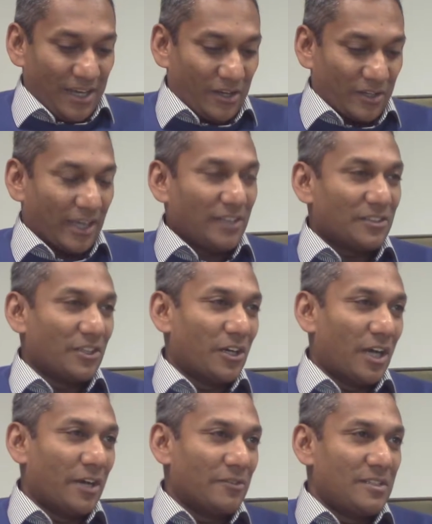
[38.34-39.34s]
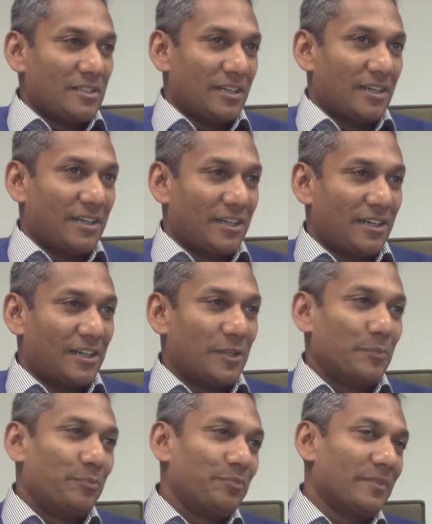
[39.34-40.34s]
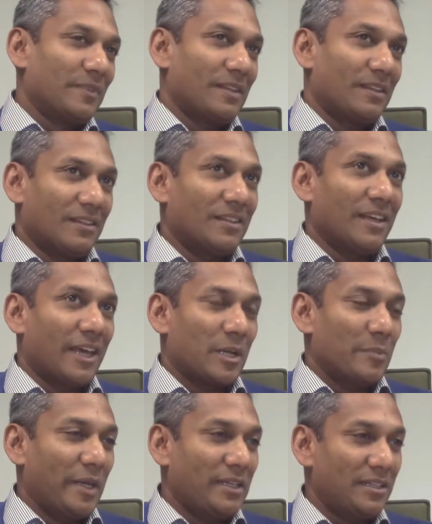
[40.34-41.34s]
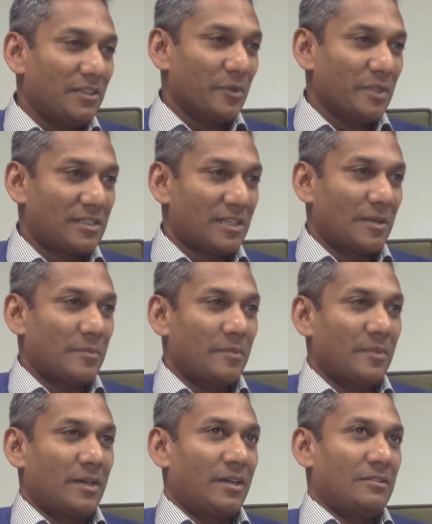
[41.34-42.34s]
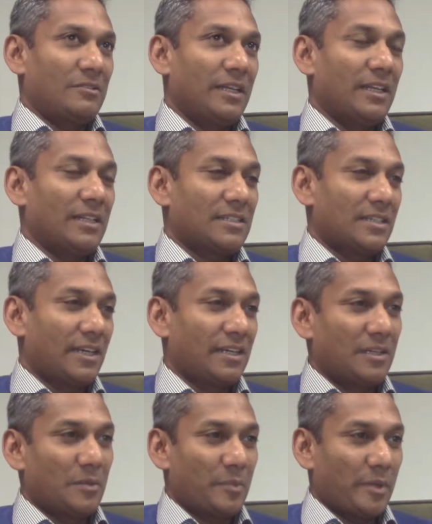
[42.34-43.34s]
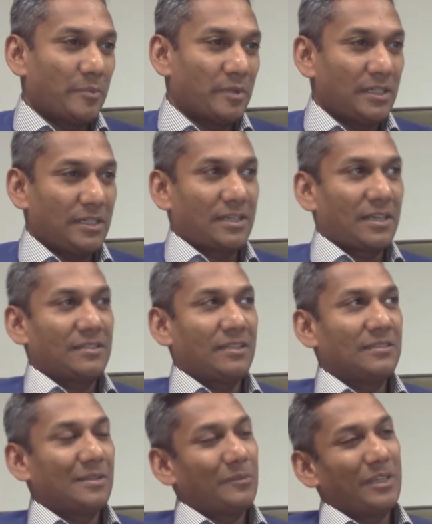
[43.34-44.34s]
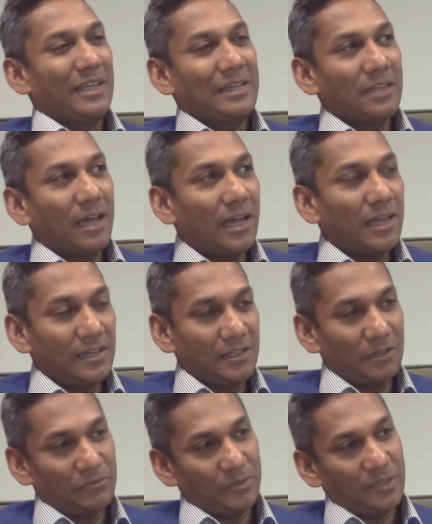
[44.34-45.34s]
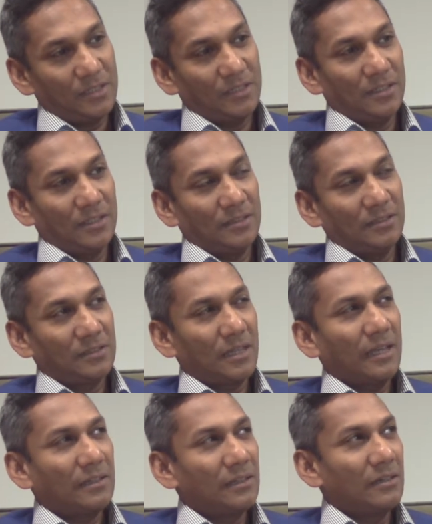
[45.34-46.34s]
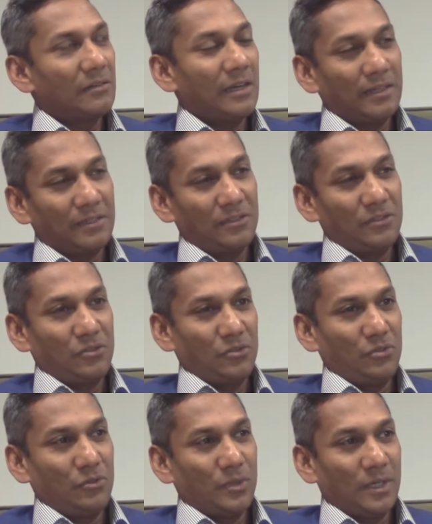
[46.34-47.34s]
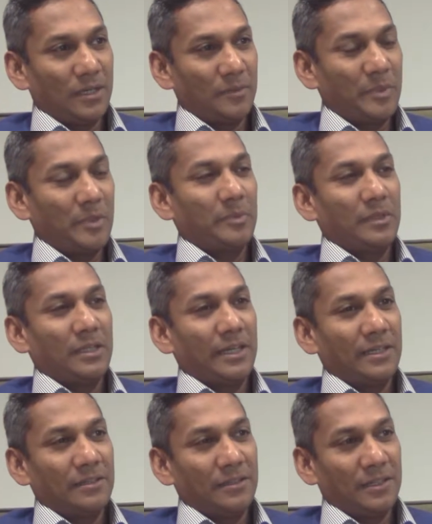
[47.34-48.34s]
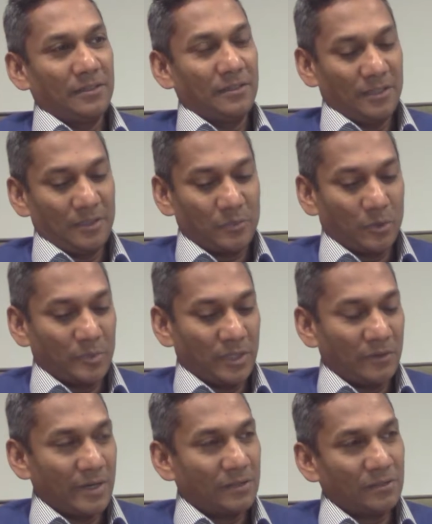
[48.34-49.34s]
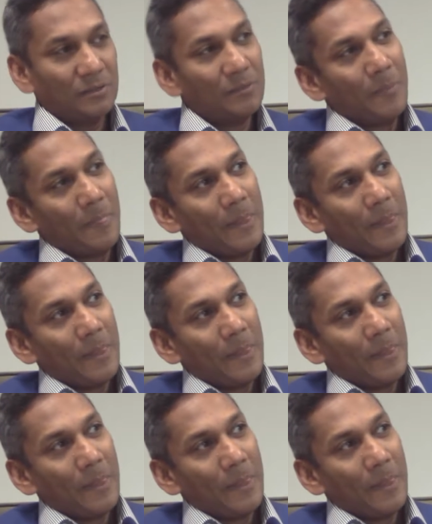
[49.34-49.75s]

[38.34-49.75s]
Okay, so I was at a meeting with some real estate people discussing something entirely different, slightly related to people and property rental.